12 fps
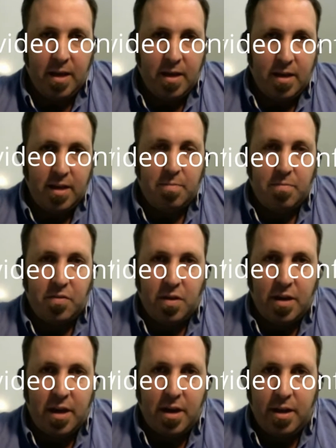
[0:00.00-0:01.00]
Yep. So
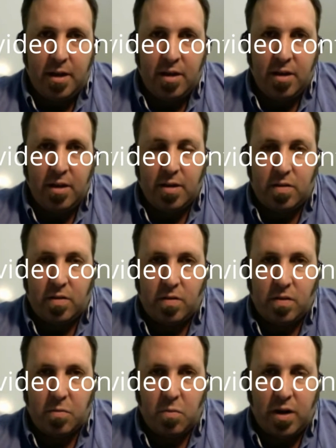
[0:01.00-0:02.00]
the editing,
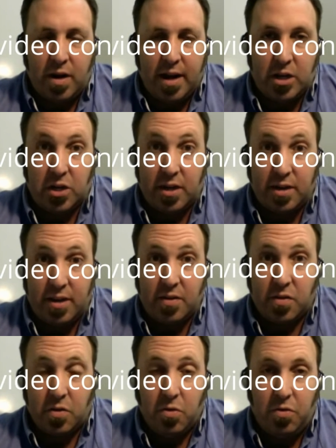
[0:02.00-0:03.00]
it's what it actually does.
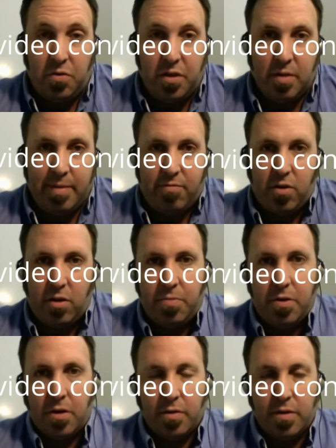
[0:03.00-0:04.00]
The cool thing about
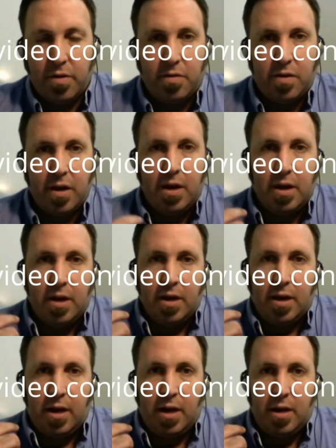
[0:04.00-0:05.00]
VodBurner is
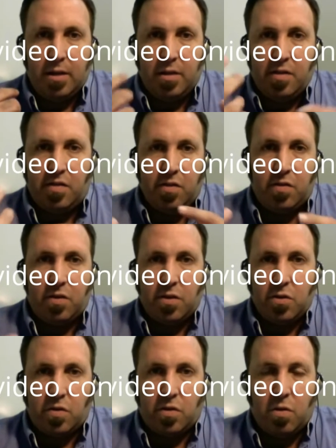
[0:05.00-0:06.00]
it listens to
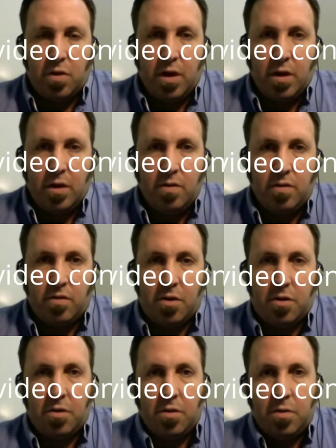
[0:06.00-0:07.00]
who's talking.
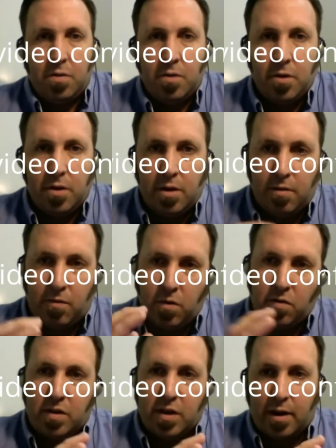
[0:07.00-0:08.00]
So if you
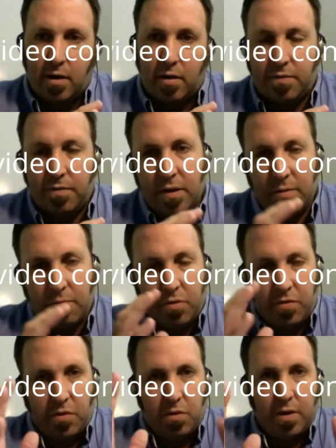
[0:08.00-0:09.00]
start off, it
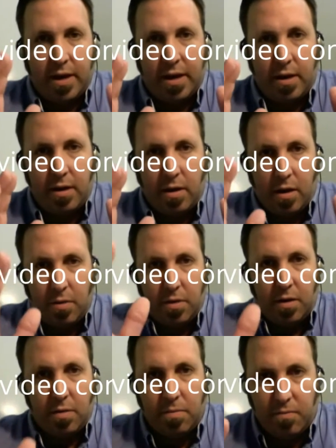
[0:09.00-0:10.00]
puts your head on
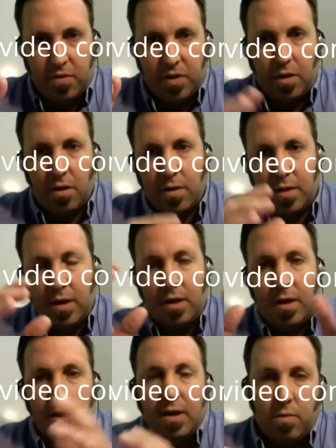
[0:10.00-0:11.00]
the video, and
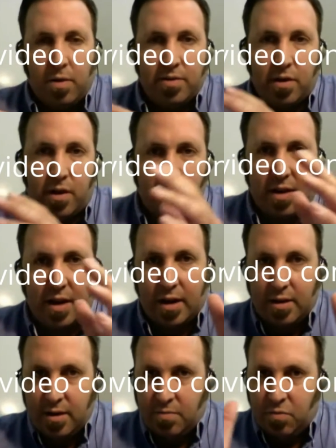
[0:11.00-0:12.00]
then once I
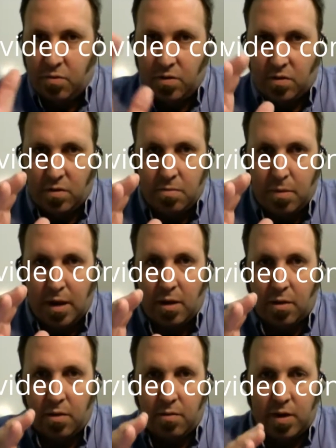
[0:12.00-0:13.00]
start, it puts me
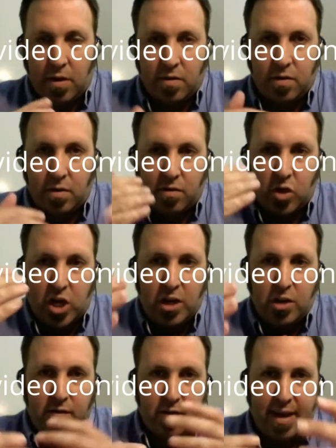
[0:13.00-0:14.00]
on the video. So it
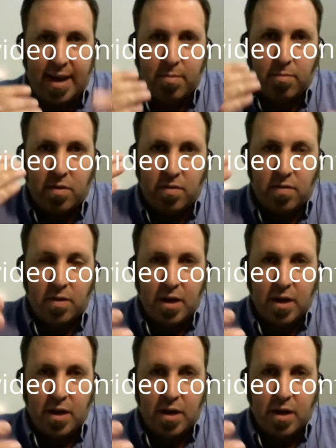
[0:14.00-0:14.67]
changes the cameras